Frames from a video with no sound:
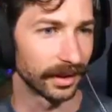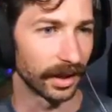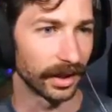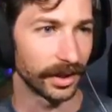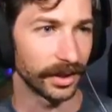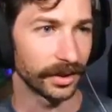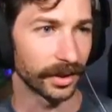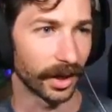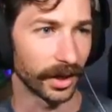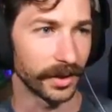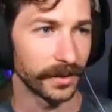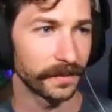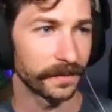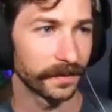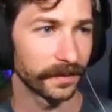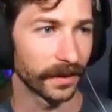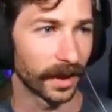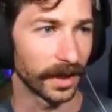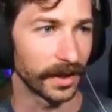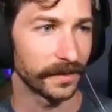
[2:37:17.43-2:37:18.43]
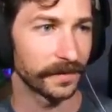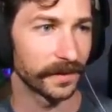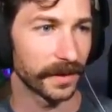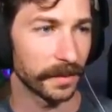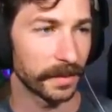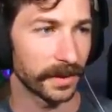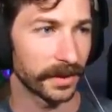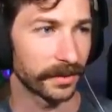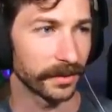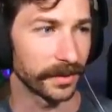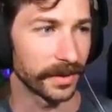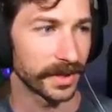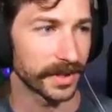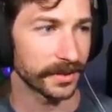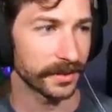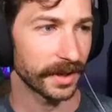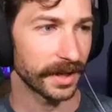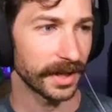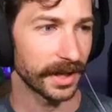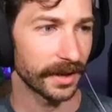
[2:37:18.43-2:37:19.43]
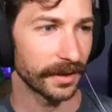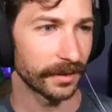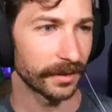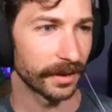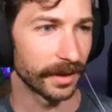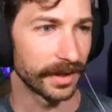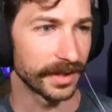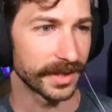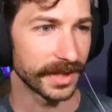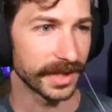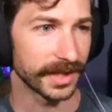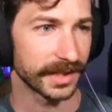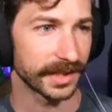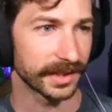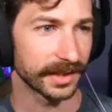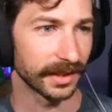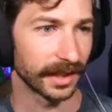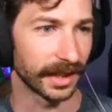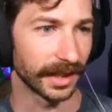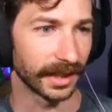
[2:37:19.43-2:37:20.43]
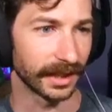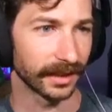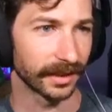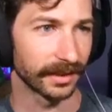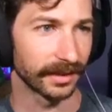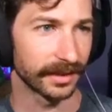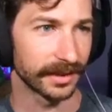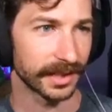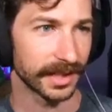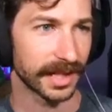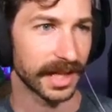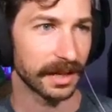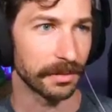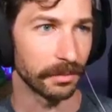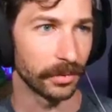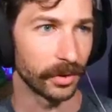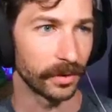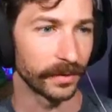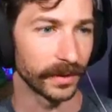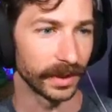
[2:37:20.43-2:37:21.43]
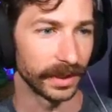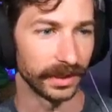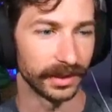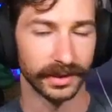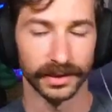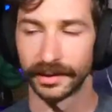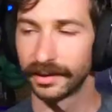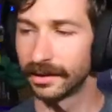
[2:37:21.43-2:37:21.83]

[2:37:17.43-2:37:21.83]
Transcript: Are you Old are moves. you are you flipping through this right now, or is this like does it yeah. keep moving?